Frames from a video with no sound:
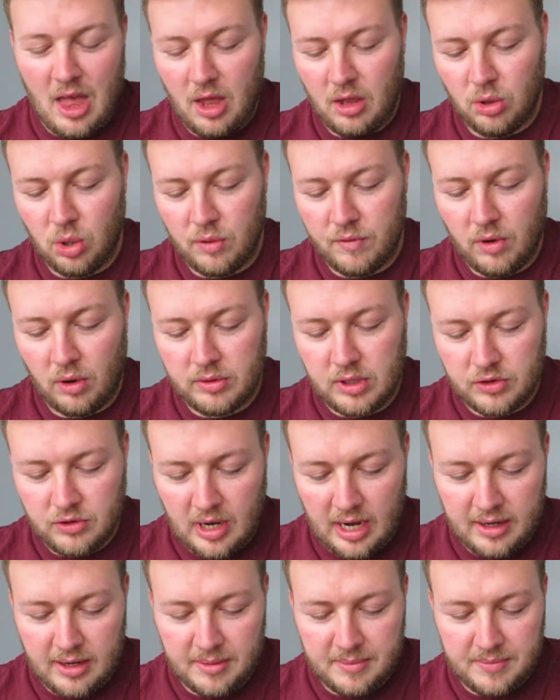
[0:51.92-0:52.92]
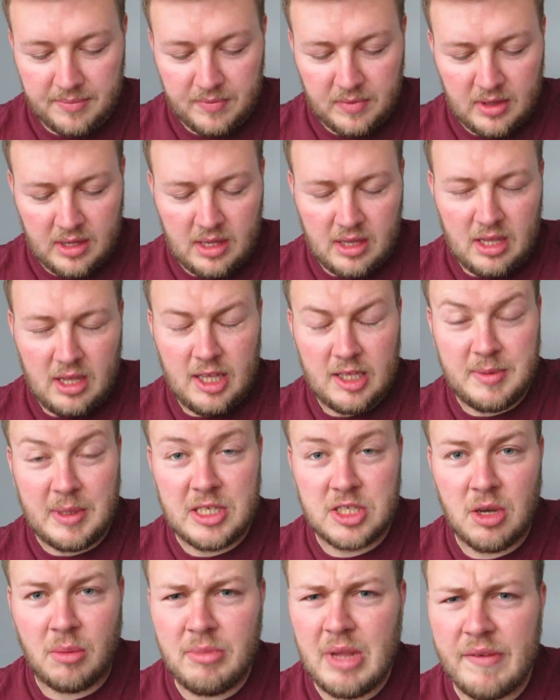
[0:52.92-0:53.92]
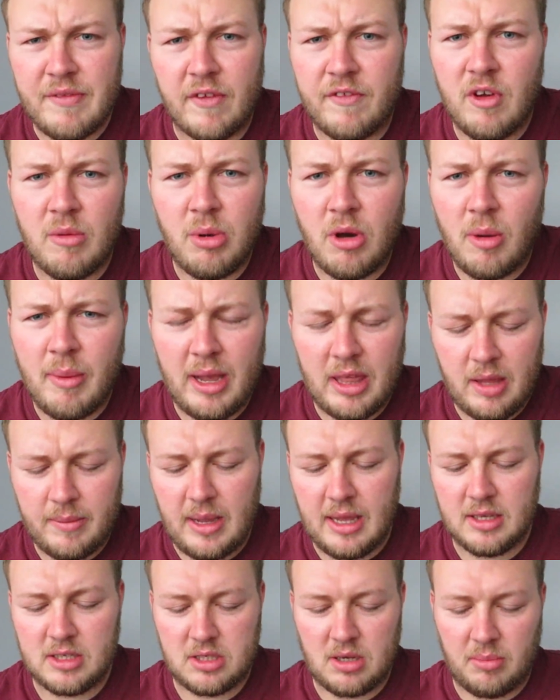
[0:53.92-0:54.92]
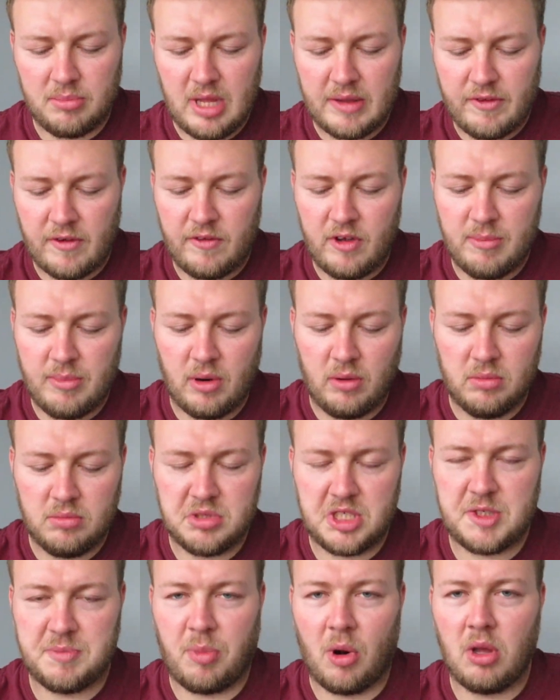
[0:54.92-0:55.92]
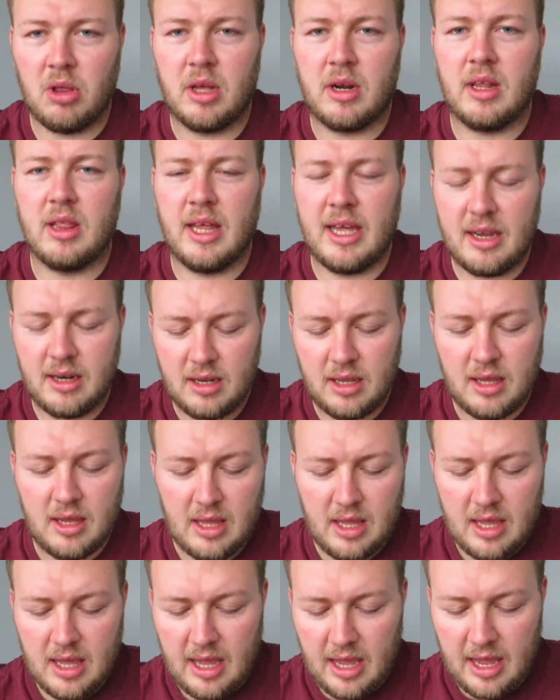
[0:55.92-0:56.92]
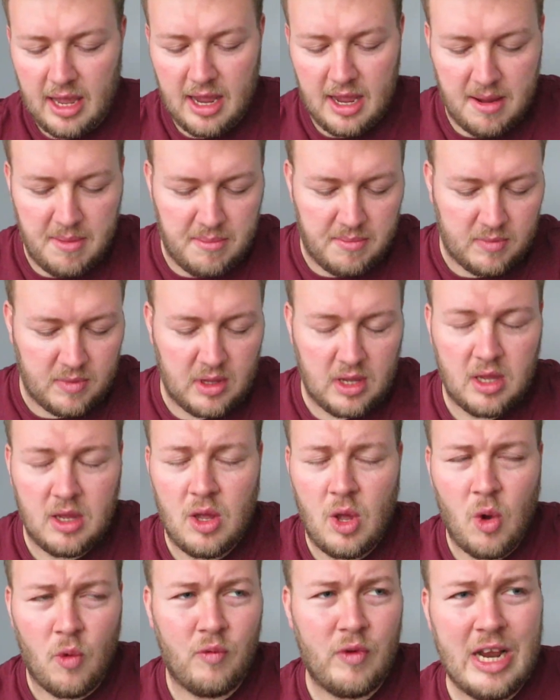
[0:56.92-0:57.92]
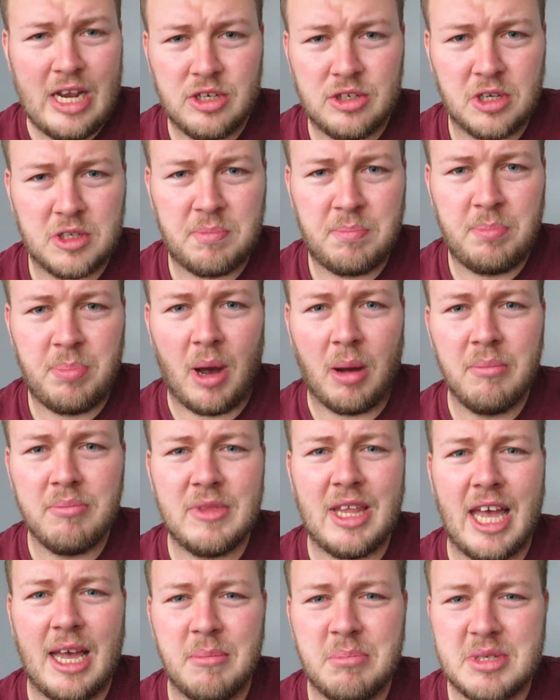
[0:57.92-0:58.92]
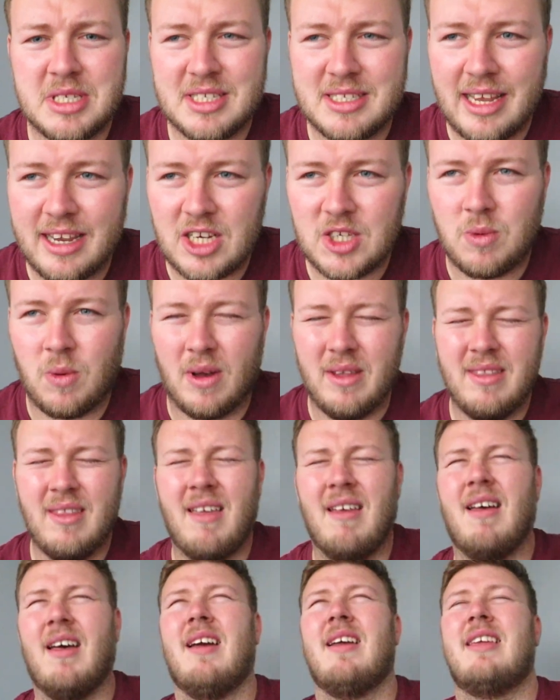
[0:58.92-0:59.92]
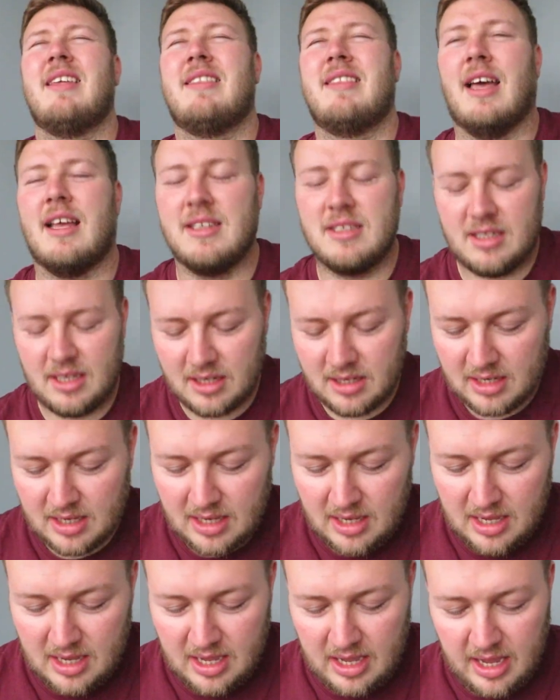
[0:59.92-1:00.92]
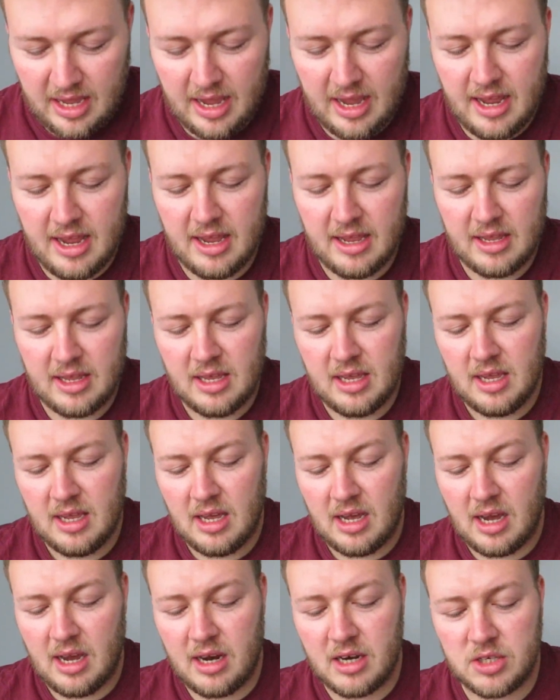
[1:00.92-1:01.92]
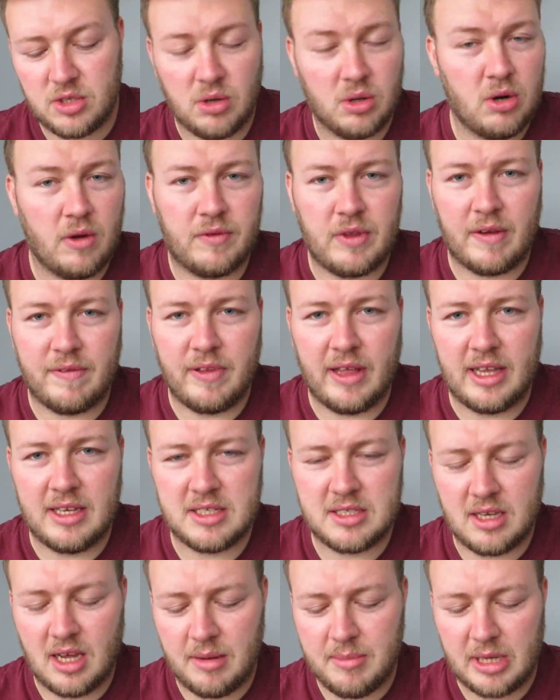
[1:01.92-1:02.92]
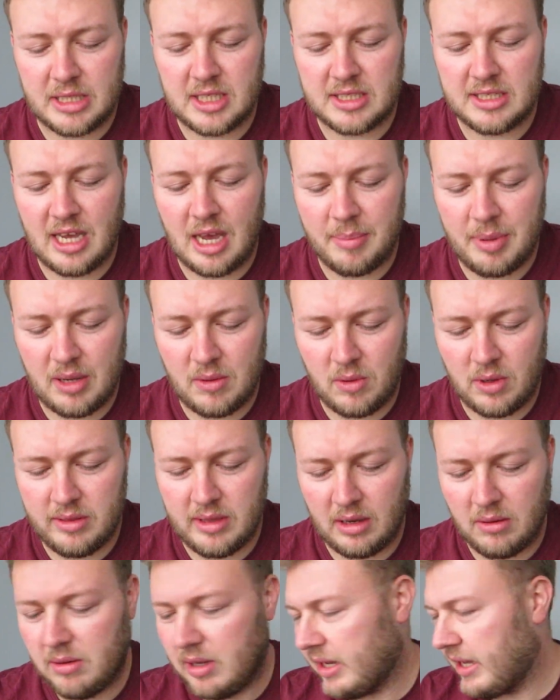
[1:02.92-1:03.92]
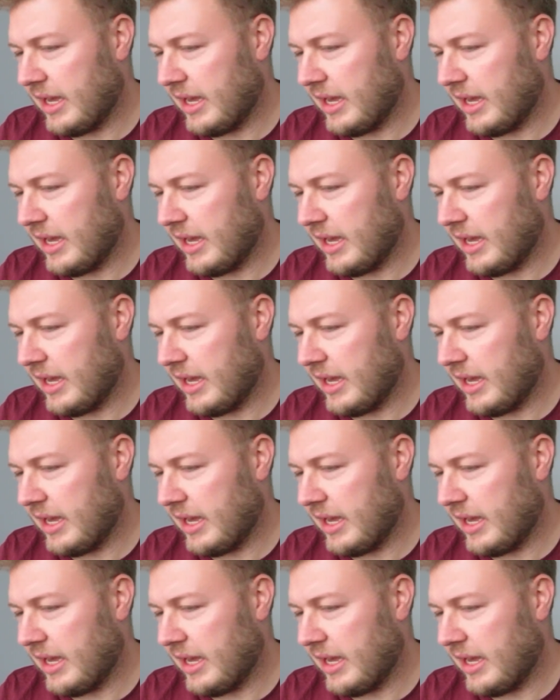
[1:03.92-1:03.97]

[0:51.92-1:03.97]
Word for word: Looking forward to trying it. It's been some day for football, by the way. Some day for football. Spoiler alert, um, Rangers pumped Hibs 6-1. Dancer. Uh, Arsenal off their a flying start. Mrs. Happy 1-0